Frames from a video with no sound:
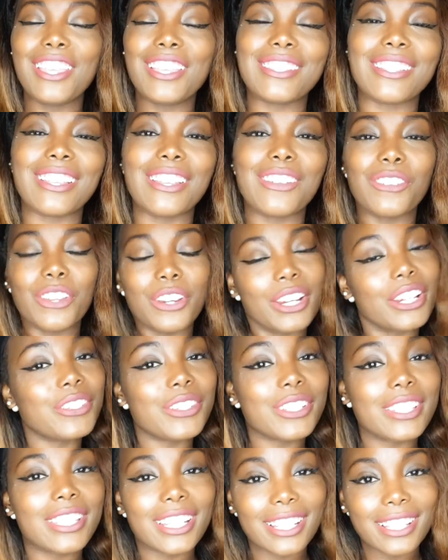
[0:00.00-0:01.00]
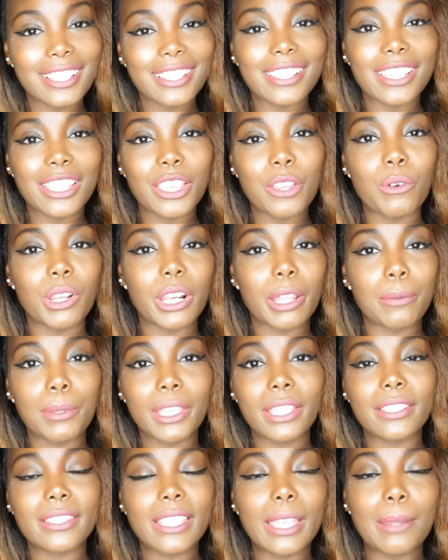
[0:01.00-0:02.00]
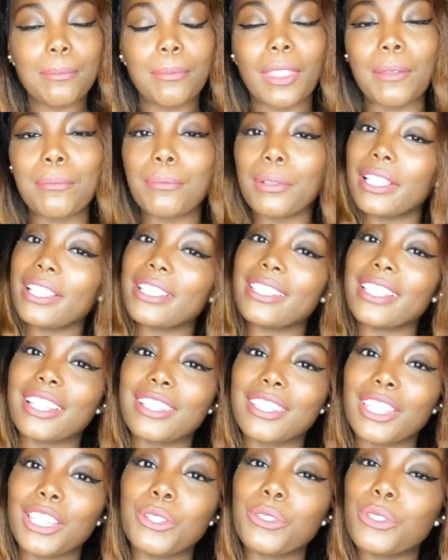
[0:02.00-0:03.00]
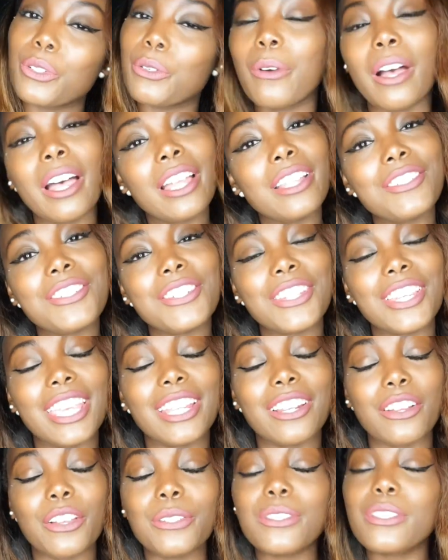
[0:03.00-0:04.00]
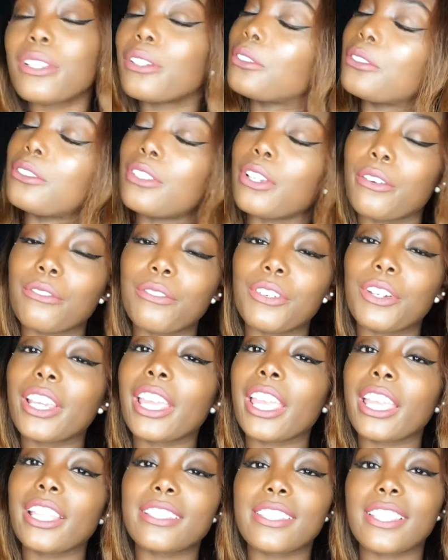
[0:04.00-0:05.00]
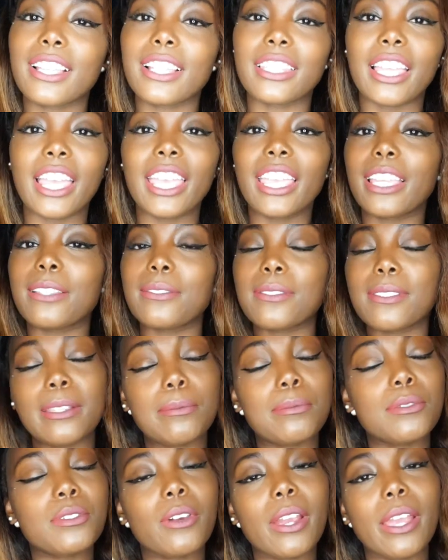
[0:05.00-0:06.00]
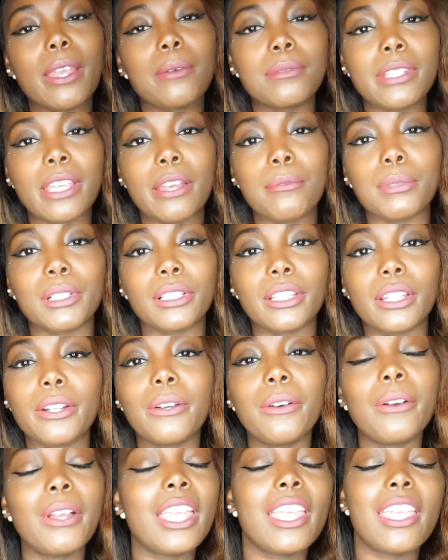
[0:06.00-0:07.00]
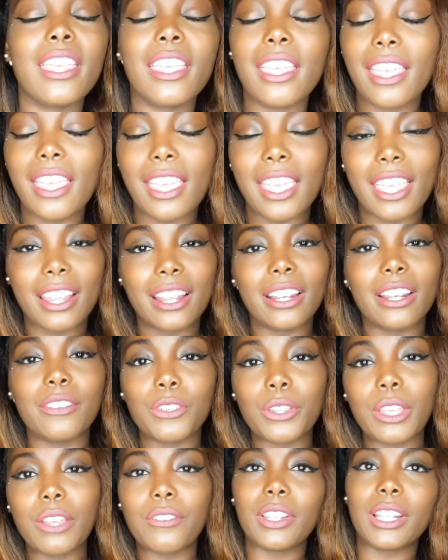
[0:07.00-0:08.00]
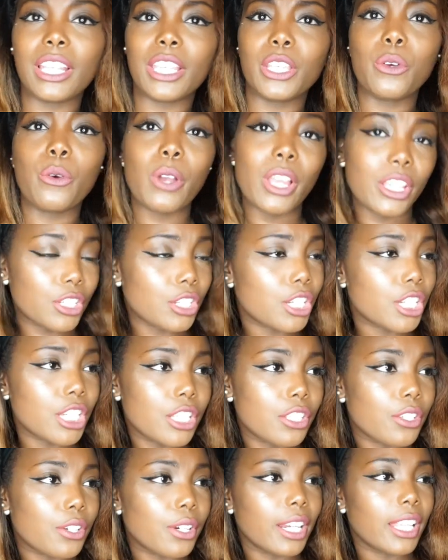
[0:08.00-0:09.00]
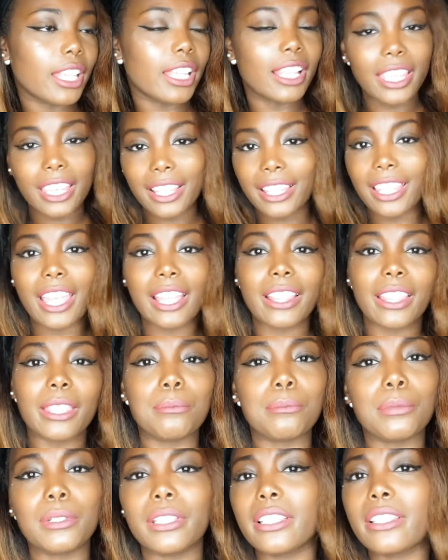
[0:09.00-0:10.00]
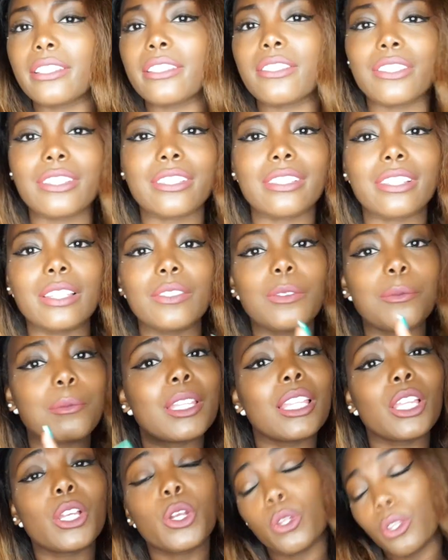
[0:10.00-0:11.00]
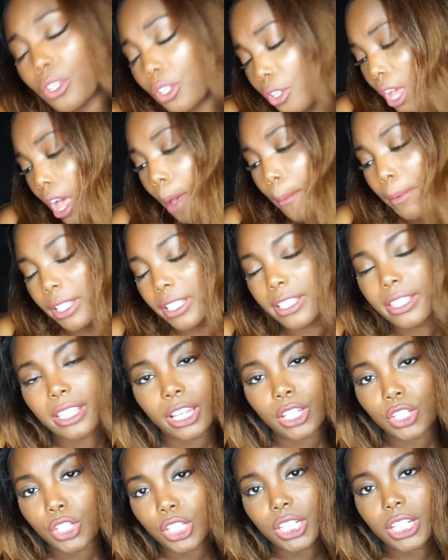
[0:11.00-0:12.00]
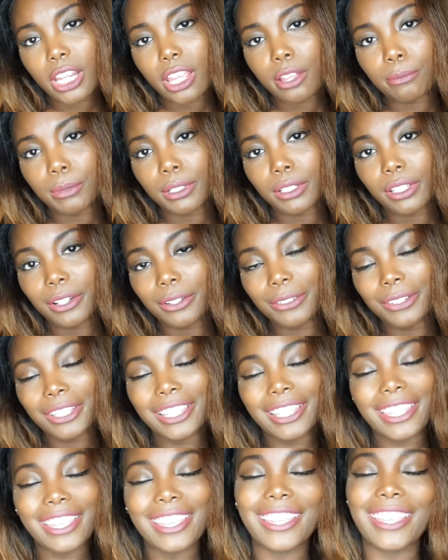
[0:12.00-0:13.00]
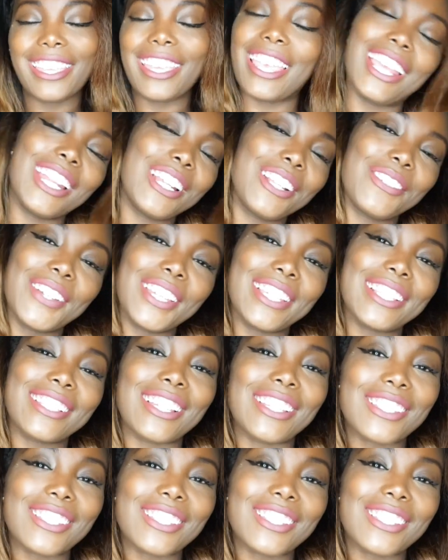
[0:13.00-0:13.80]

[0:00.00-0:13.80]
So if you're interested in seeing what I picked up, then please continue to watch. And also don't forget to like and subscribe down below. And if you have any questions or anything like that, then please just leave them in the comment section down below. Anyways,